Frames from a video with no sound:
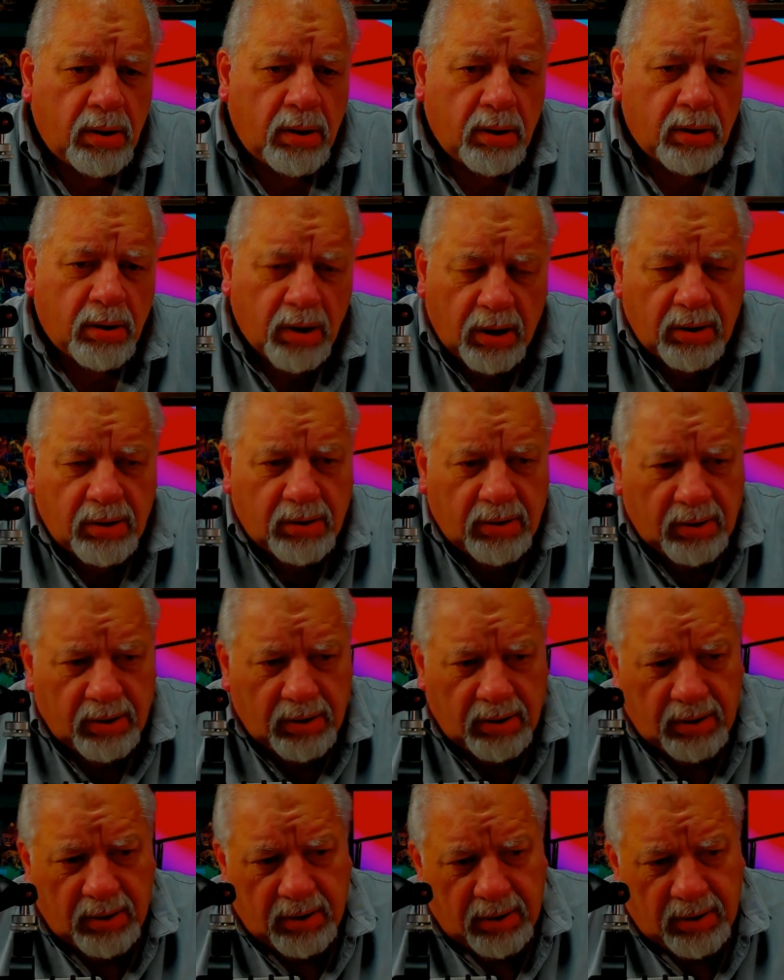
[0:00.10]

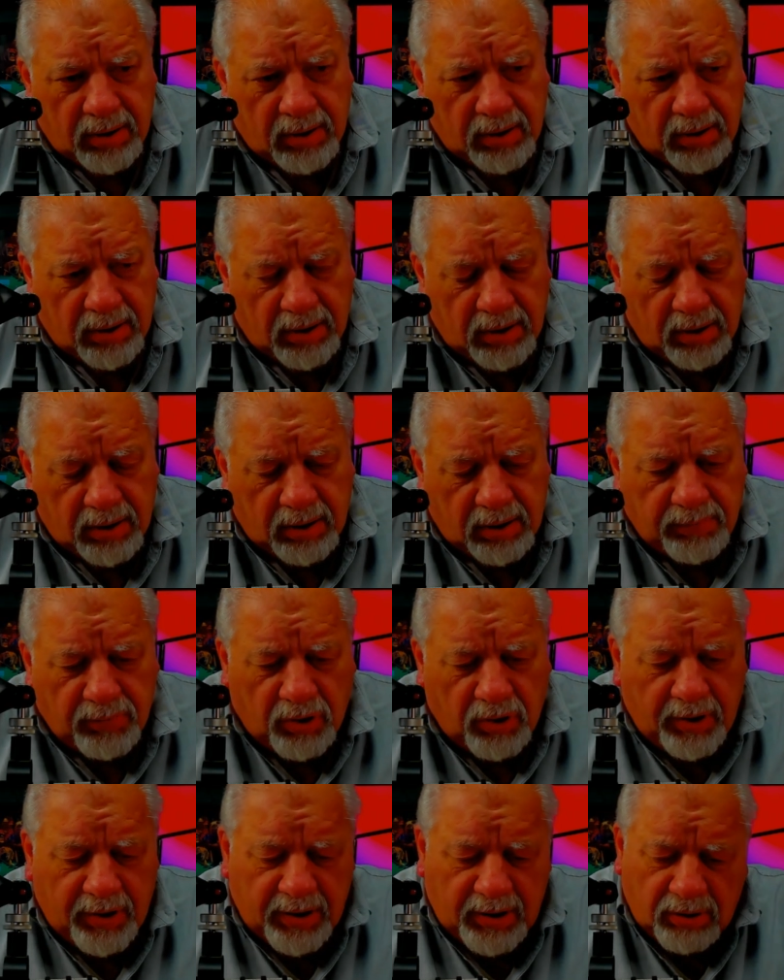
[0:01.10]
Good
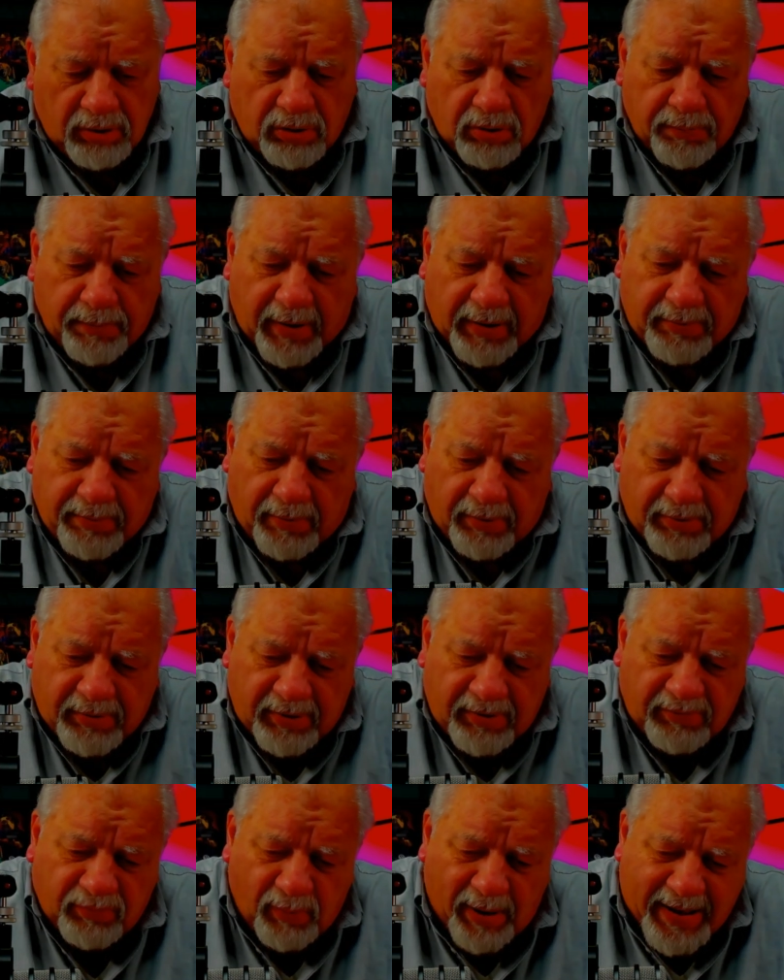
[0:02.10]
morning, YouTube Pie
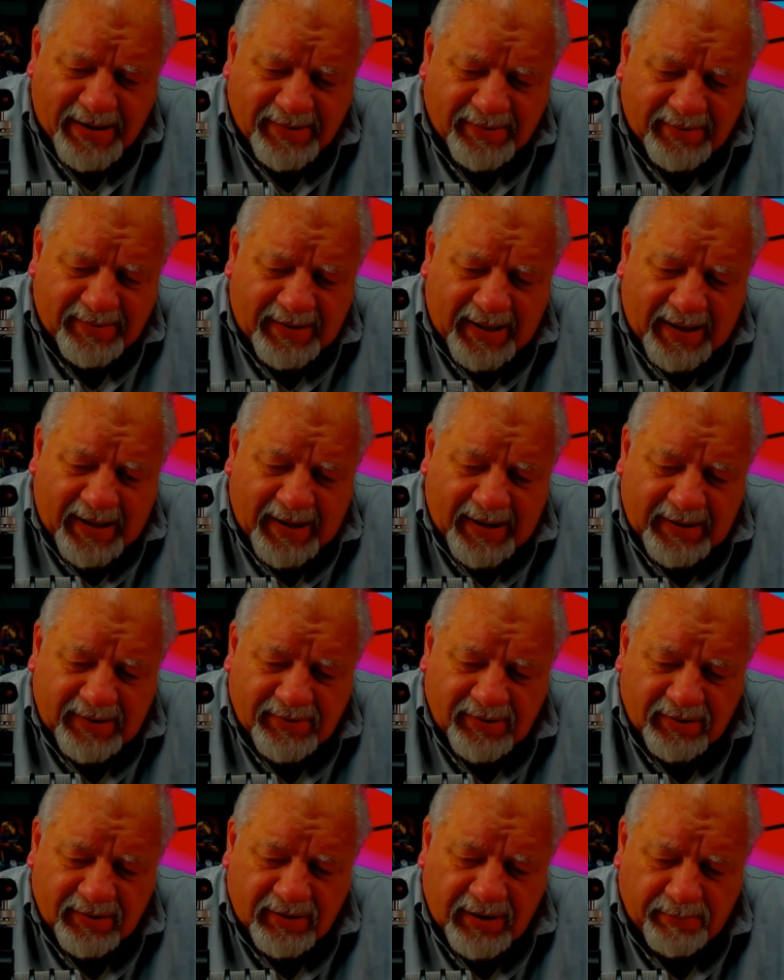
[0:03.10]
Smokers. Wednesday,
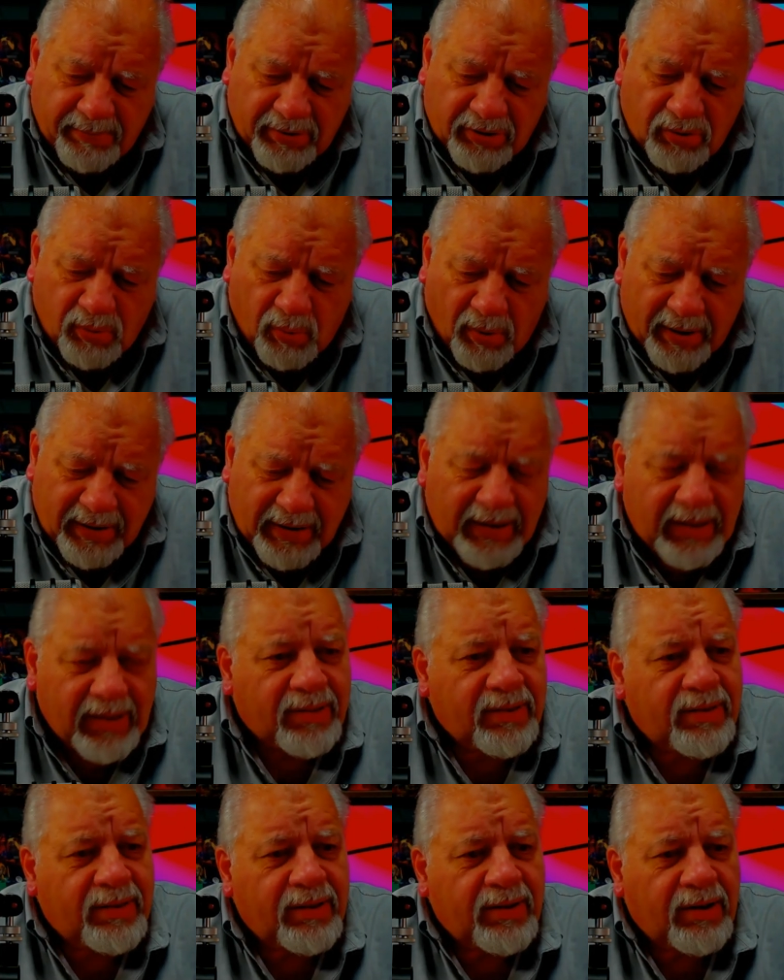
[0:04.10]
September
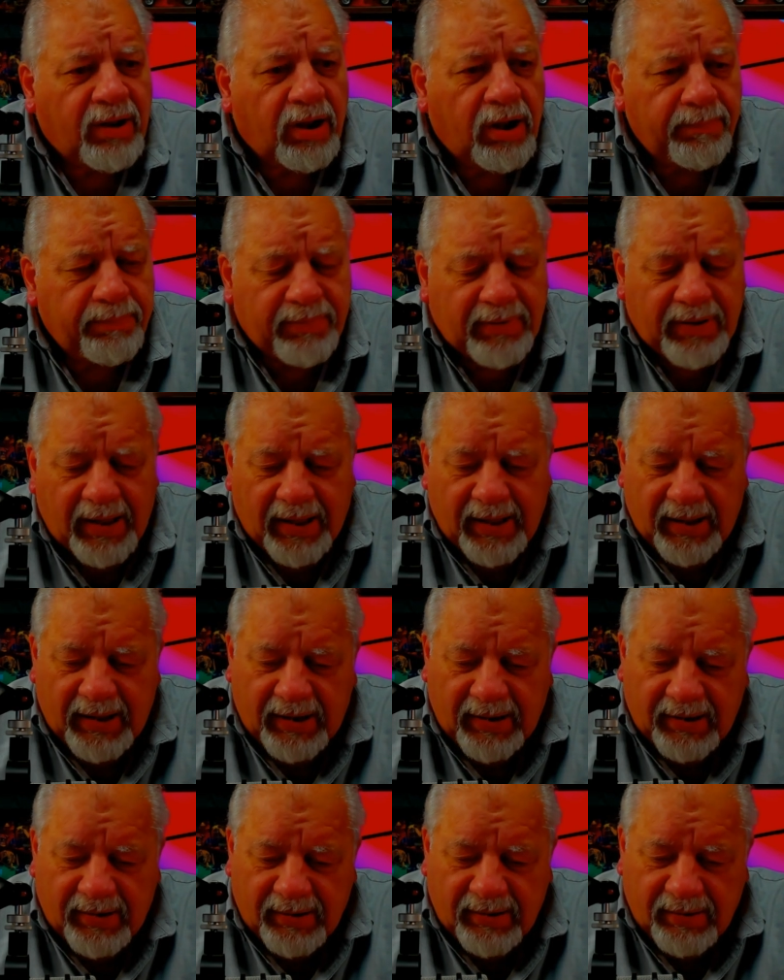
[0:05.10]
20th, hump
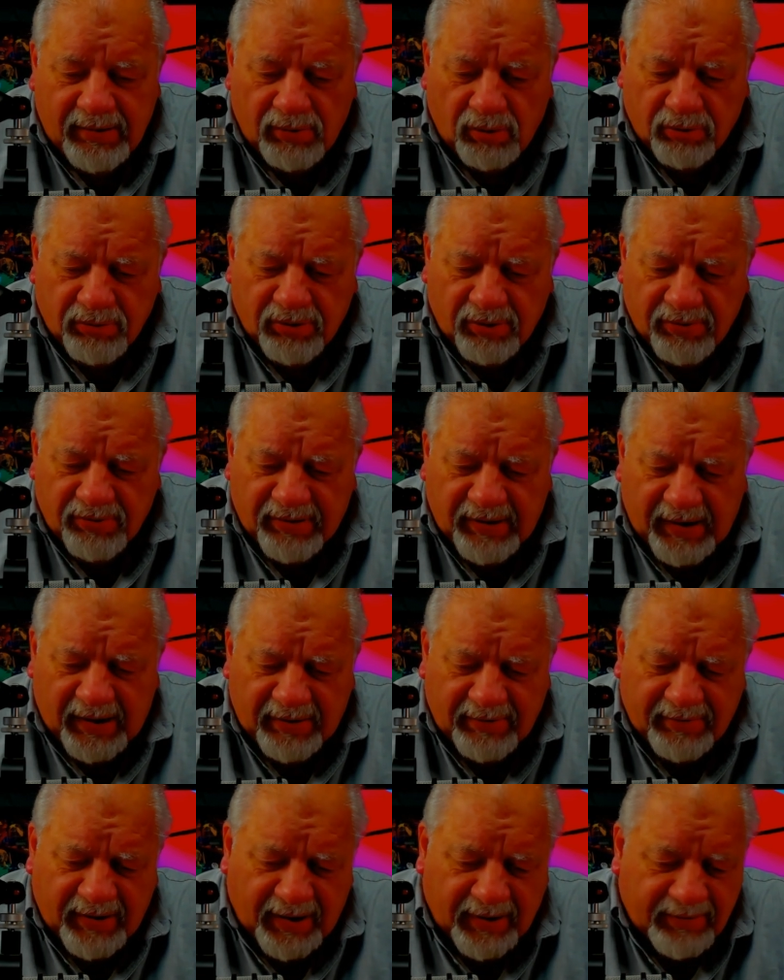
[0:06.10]
day. Also, sales
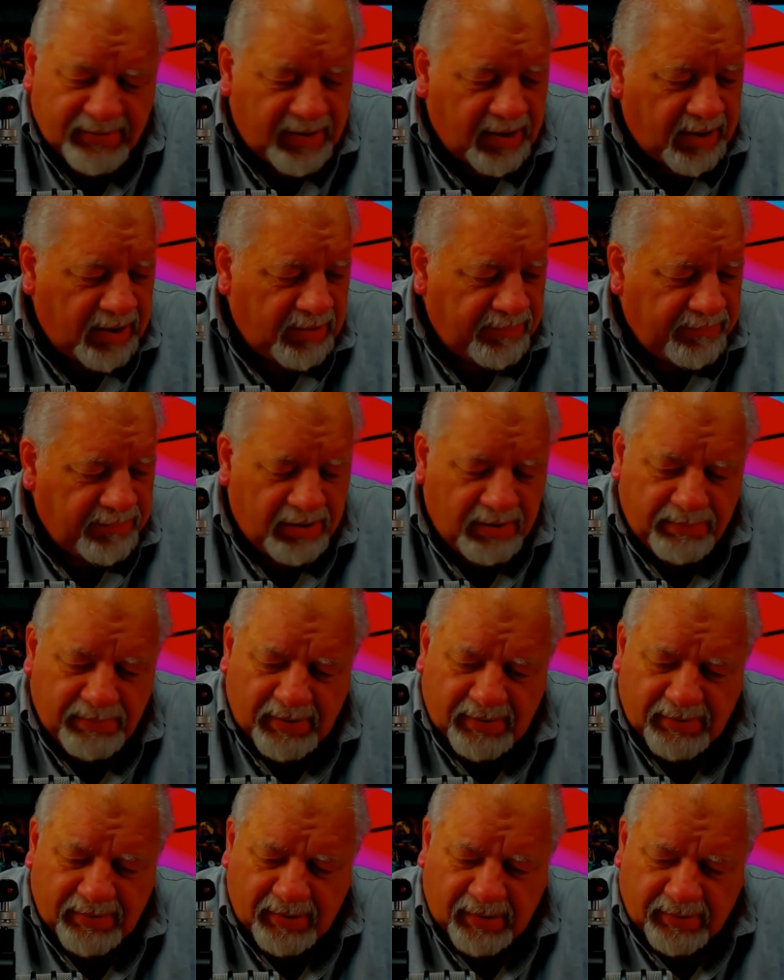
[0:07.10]
tax day if you're in
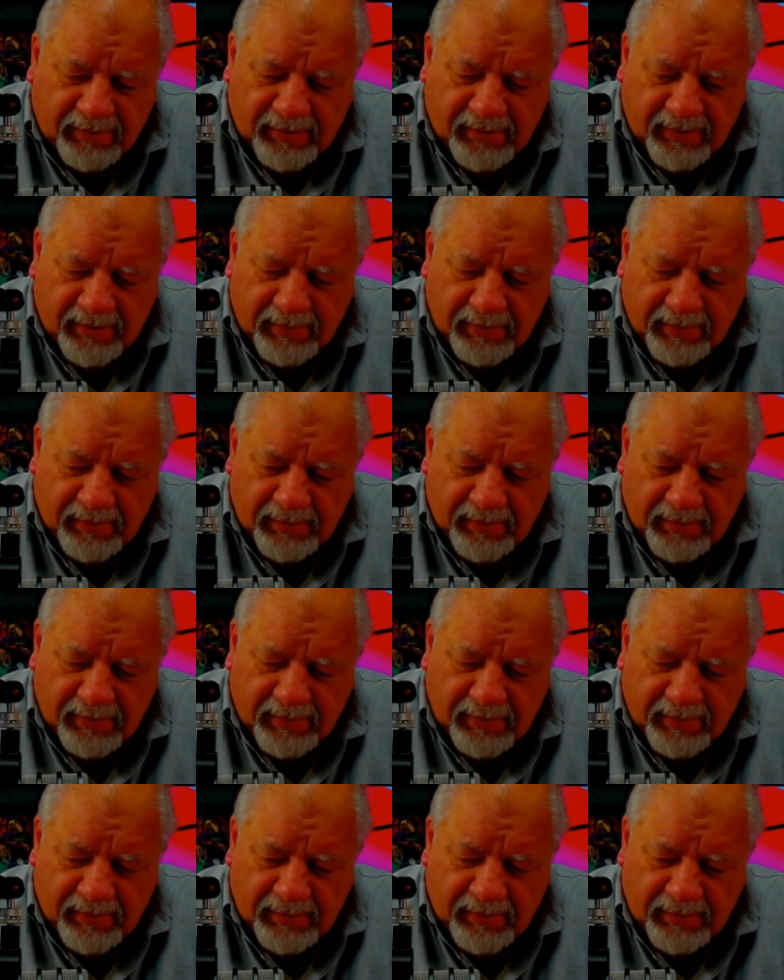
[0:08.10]
business.